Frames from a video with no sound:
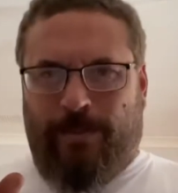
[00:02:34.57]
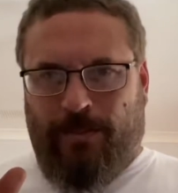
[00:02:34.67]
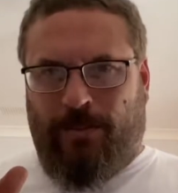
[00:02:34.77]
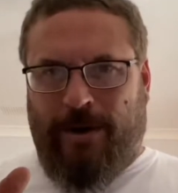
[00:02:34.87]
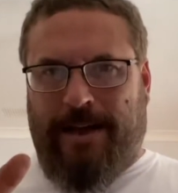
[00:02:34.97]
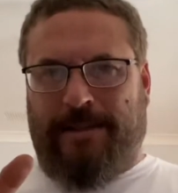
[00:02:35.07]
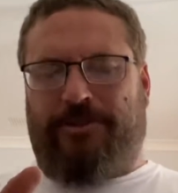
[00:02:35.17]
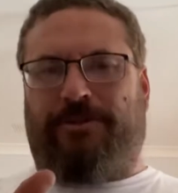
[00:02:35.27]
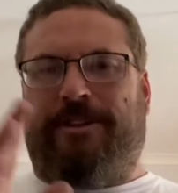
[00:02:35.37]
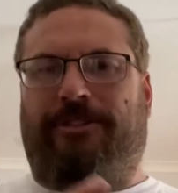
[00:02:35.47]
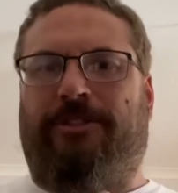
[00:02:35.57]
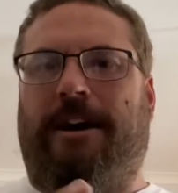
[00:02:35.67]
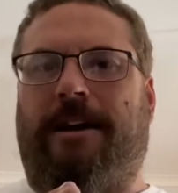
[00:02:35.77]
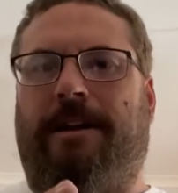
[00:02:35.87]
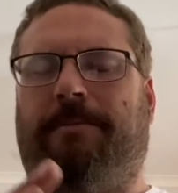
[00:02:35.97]
we are literally
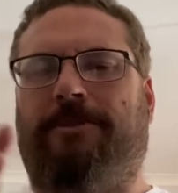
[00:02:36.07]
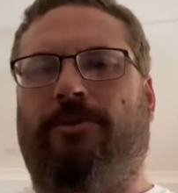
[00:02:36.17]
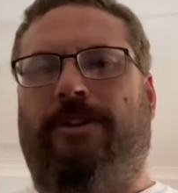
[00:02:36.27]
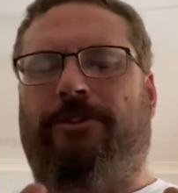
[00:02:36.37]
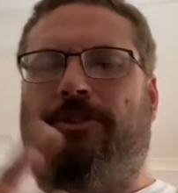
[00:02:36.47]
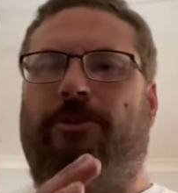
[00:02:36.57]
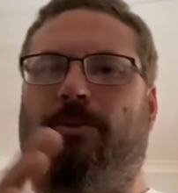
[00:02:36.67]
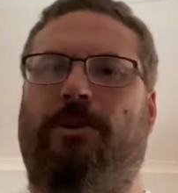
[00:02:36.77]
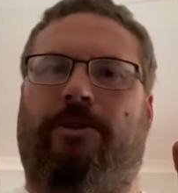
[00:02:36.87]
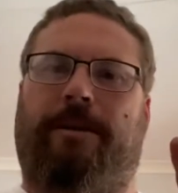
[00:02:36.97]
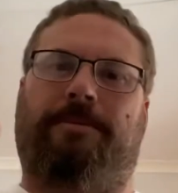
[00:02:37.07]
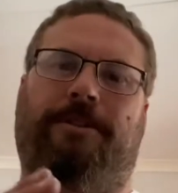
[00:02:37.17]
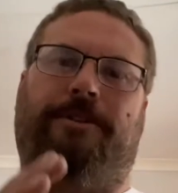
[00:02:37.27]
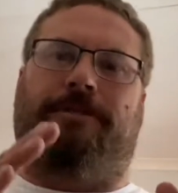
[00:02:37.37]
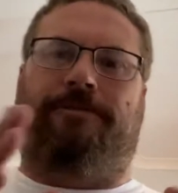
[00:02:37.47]
stuck between two warring
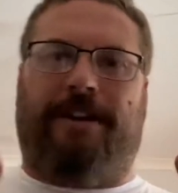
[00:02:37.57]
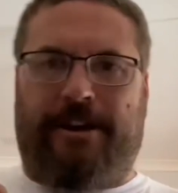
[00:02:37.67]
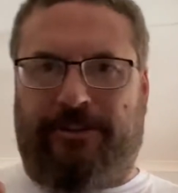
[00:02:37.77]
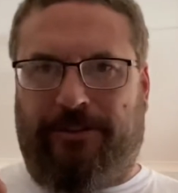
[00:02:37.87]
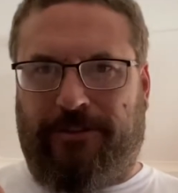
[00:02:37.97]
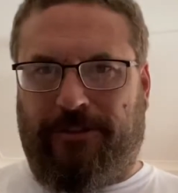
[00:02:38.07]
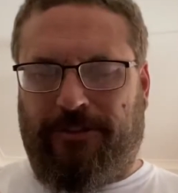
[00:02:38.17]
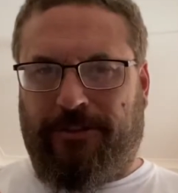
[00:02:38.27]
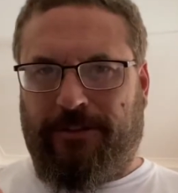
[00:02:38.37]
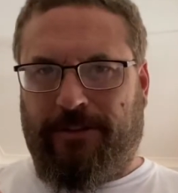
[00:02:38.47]
political factions